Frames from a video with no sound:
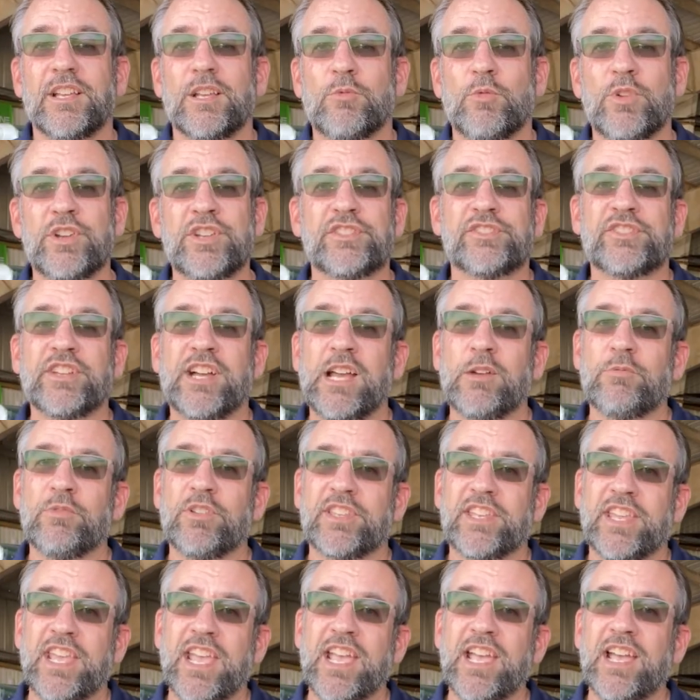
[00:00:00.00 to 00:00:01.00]
We design
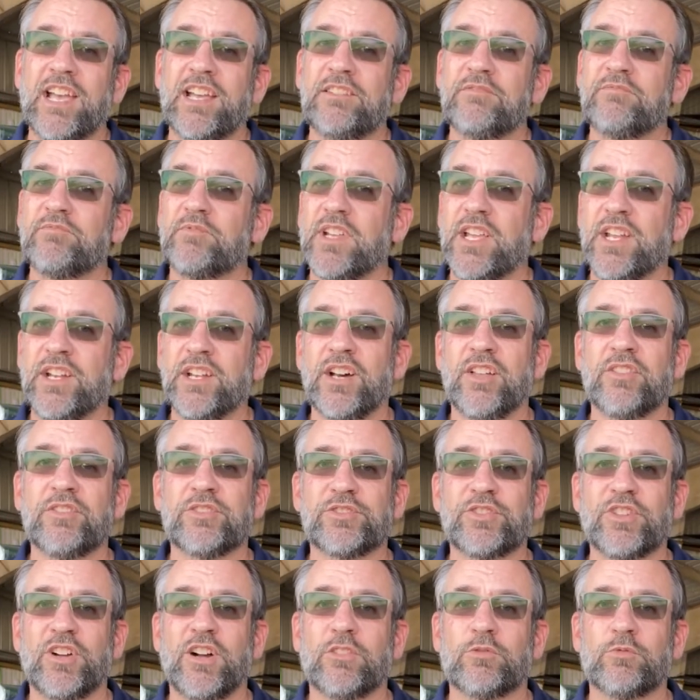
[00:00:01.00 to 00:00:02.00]
with CAD and other
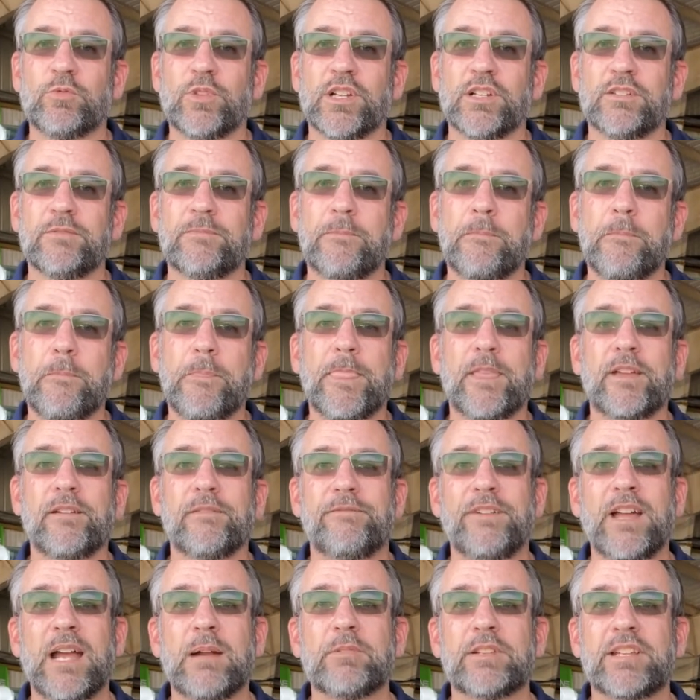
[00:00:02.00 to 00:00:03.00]
software
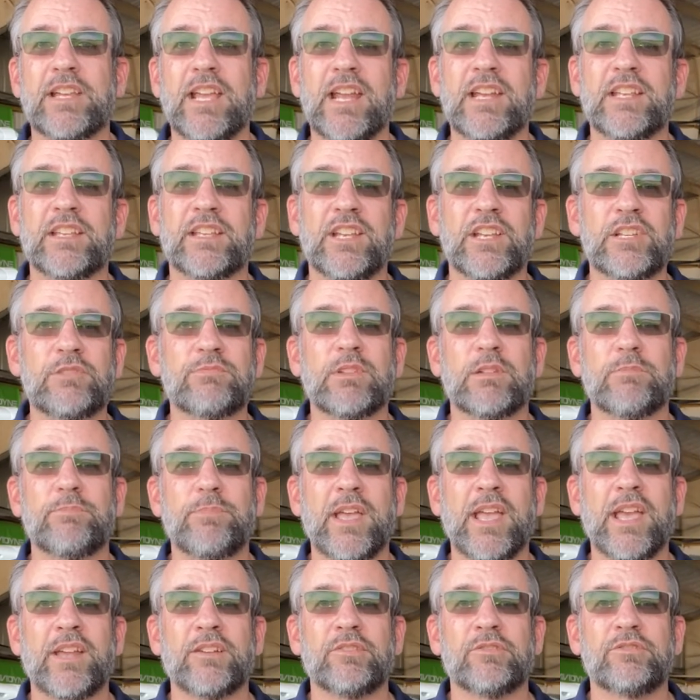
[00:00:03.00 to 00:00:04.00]
fabricating instrument
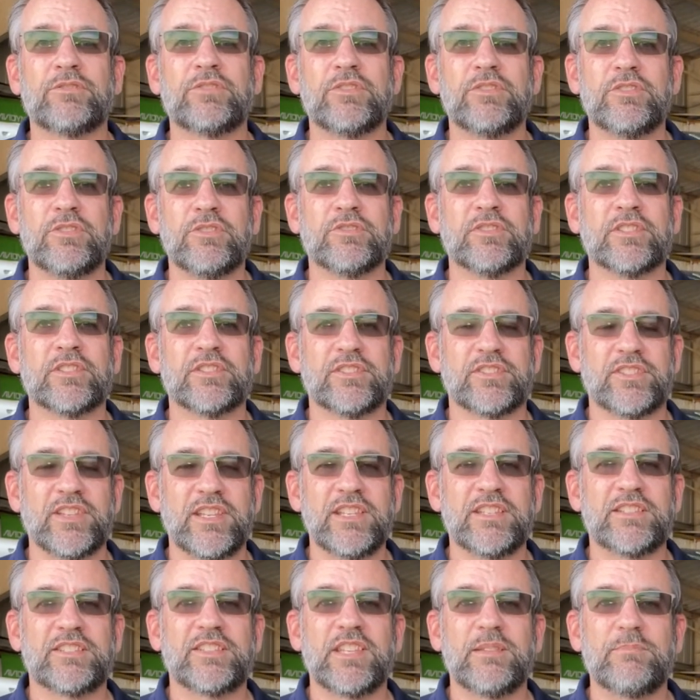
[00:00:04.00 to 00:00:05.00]
panels using
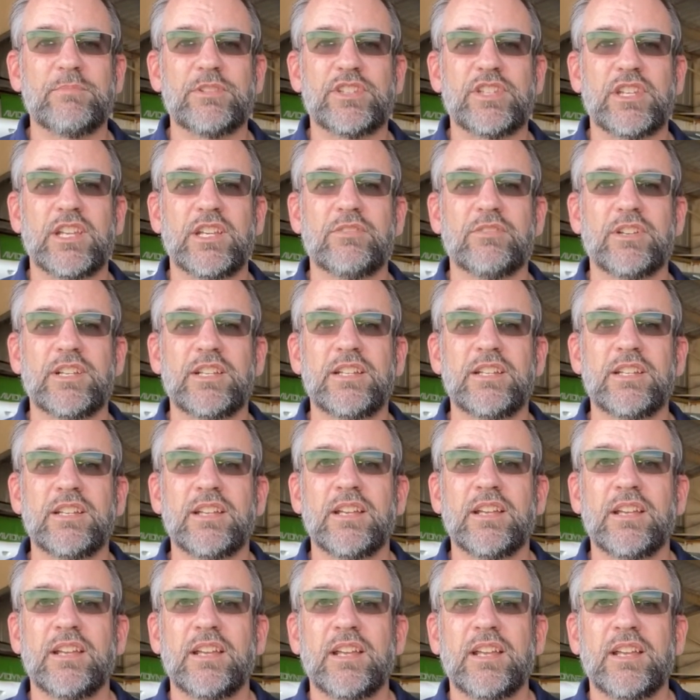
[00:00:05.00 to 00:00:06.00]
CNC machinery,
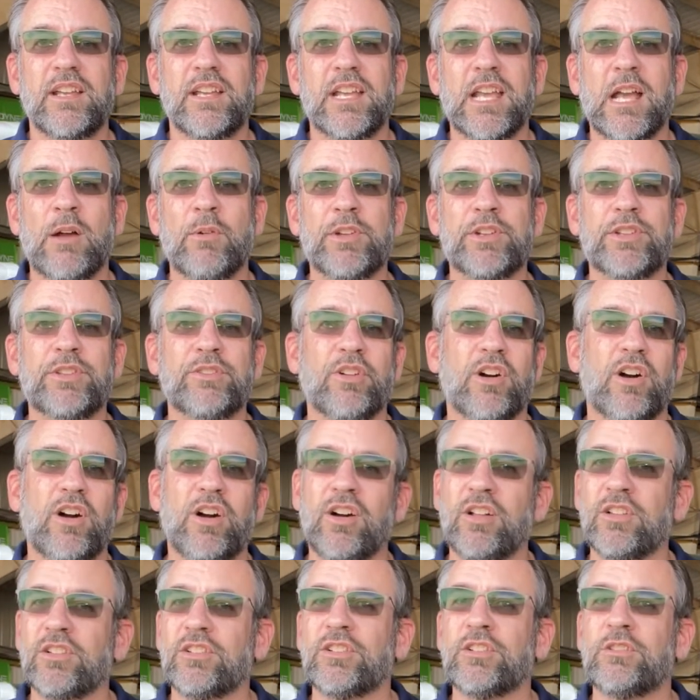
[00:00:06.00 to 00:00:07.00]
and we do
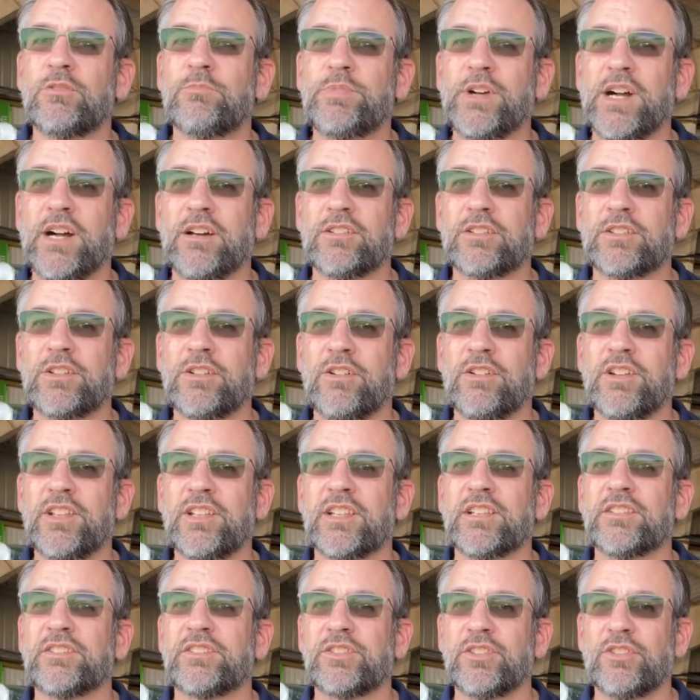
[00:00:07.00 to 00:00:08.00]
all our own powder
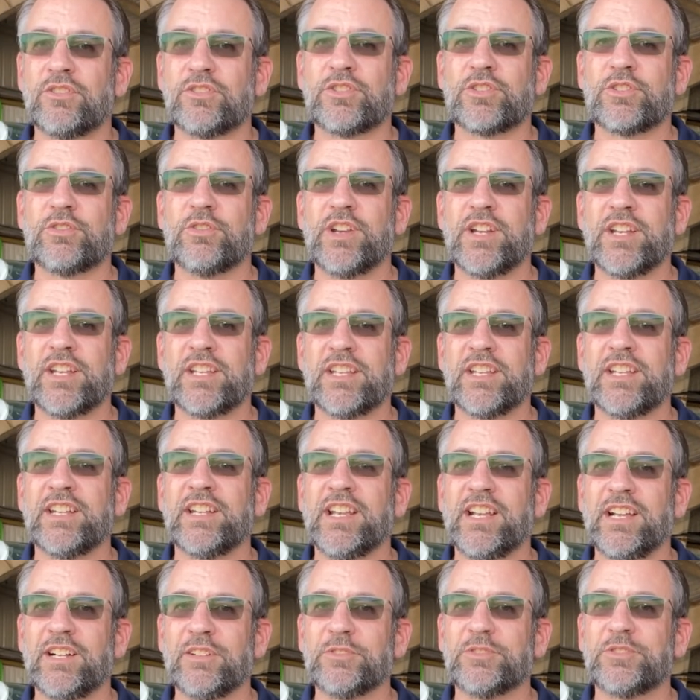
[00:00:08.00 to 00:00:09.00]
coating and silk screening
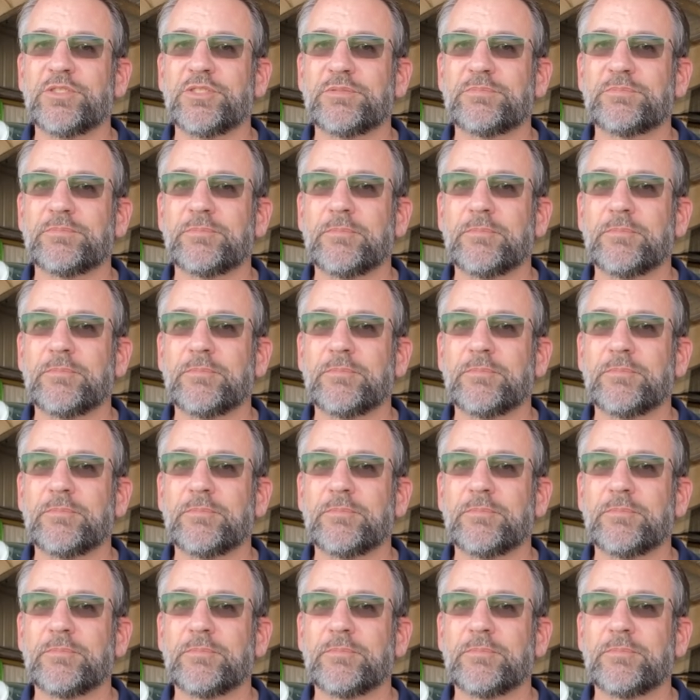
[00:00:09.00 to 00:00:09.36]
in-house.